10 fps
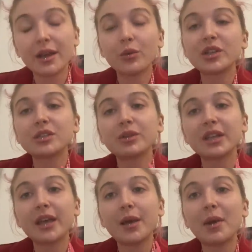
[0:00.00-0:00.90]
We're
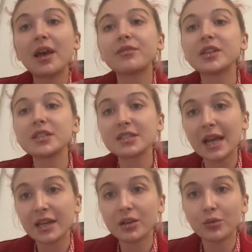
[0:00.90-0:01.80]
doing them every
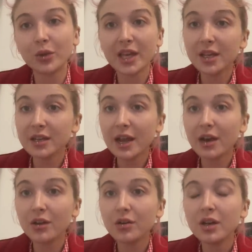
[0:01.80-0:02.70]
second week
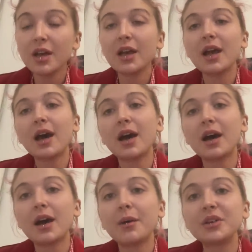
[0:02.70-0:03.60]
now,
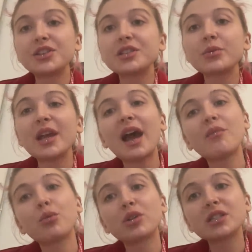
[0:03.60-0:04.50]
just so we have
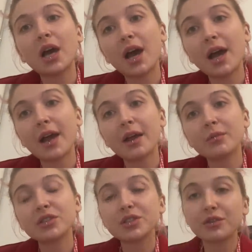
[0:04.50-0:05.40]
more
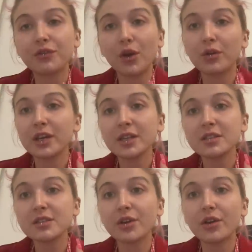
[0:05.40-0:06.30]
time to
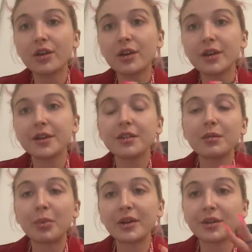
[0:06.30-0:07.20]
focus on the
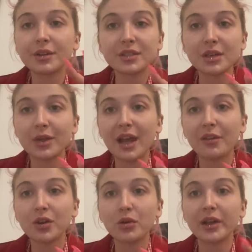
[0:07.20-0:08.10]
bundles that we
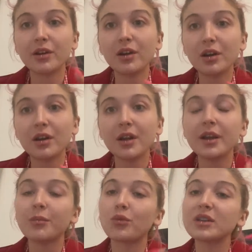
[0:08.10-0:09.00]
have going on
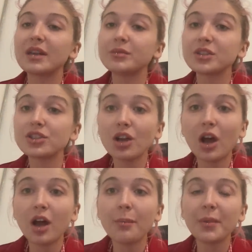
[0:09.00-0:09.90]
and more time to
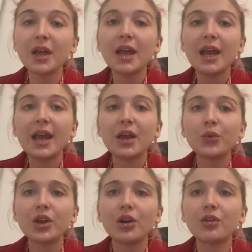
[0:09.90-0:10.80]
shop, and
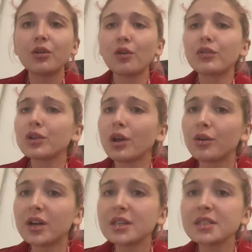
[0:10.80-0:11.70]
we don't
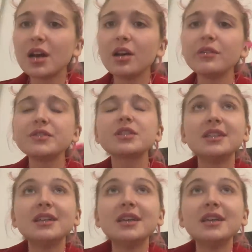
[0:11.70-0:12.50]
overload ourselves.